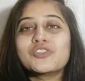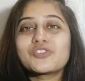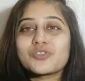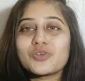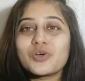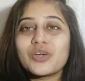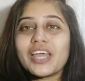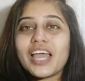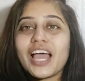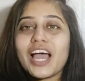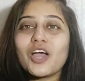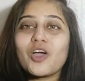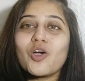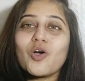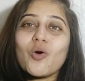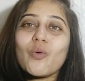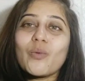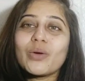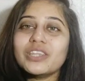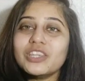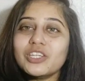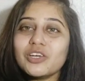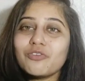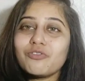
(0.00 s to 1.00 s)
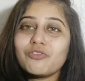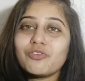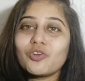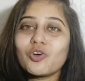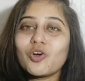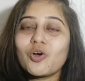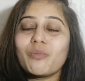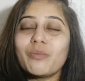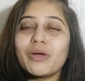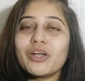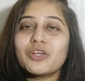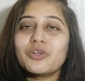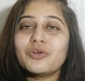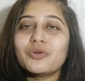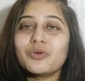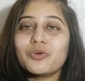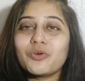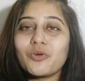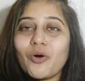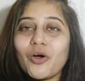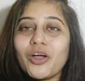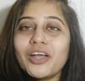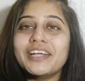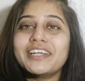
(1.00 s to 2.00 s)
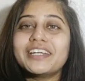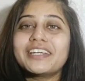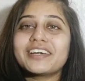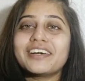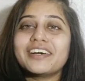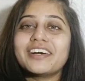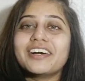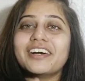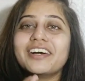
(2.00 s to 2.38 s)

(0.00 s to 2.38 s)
So yeah, go with the flow, but do not